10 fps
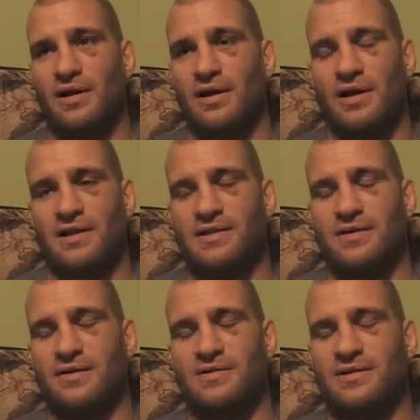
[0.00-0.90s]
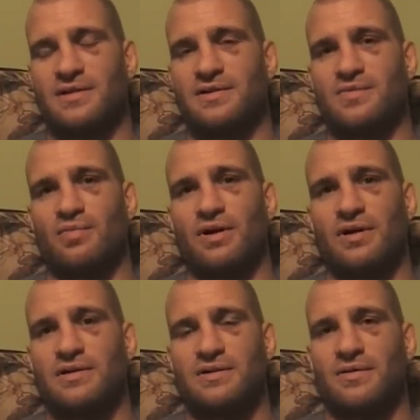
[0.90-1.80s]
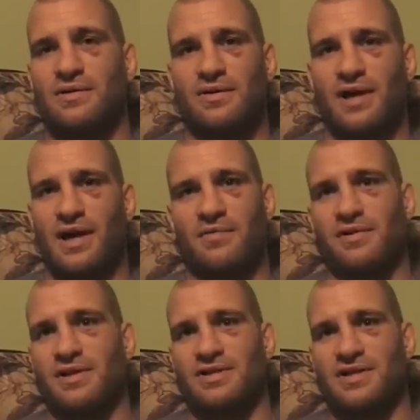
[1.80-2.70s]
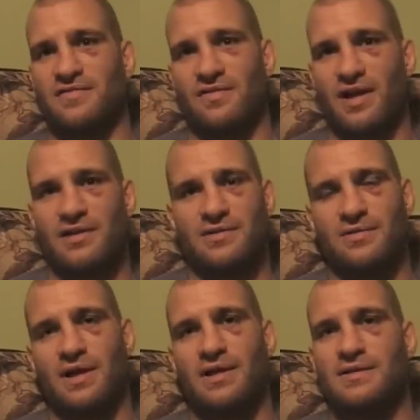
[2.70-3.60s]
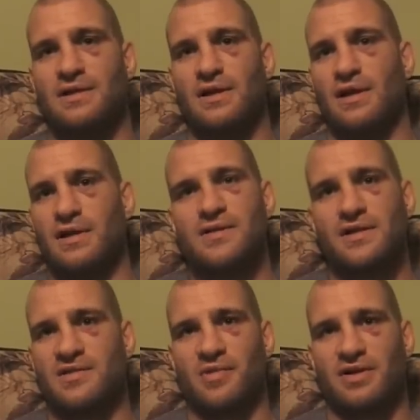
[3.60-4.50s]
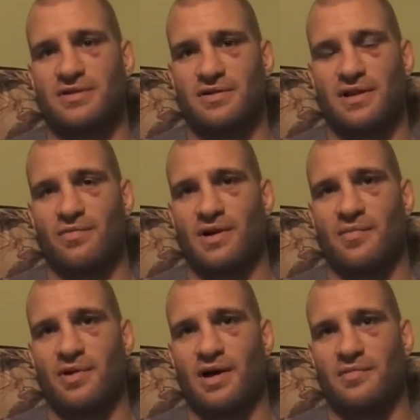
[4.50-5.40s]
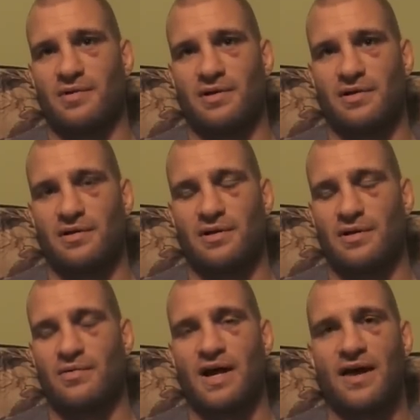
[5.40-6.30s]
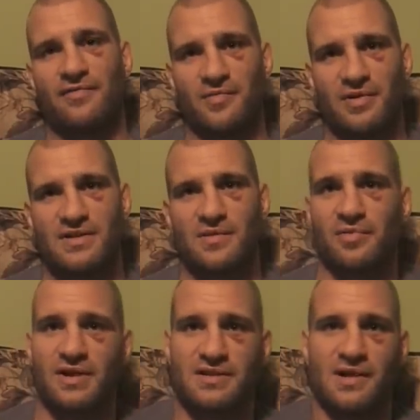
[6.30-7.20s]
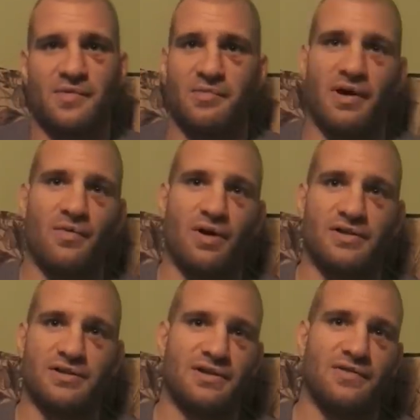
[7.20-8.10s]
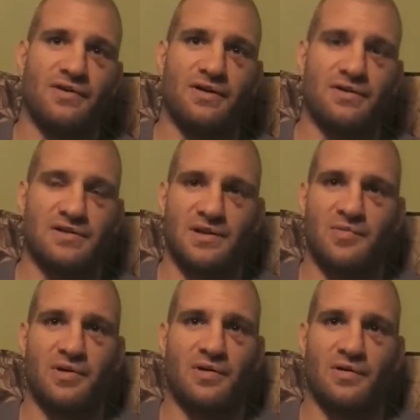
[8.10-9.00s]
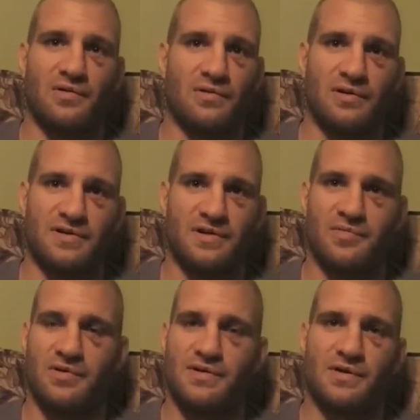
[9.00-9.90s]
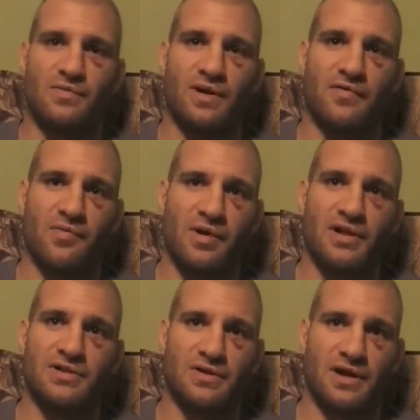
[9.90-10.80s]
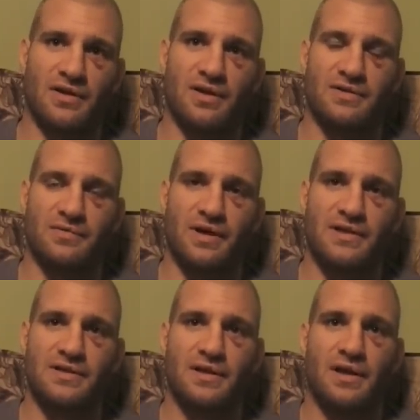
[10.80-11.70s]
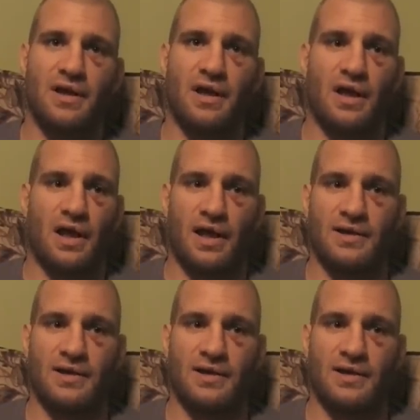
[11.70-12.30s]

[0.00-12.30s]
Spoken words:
It's just weird. So you can't really adjust for that in 2 days. So I just make sure that when I don't have to be someplace, I'm in bed watching TV or sleeping or listening to music, whatever, making sure I get lots of rest. and I didn't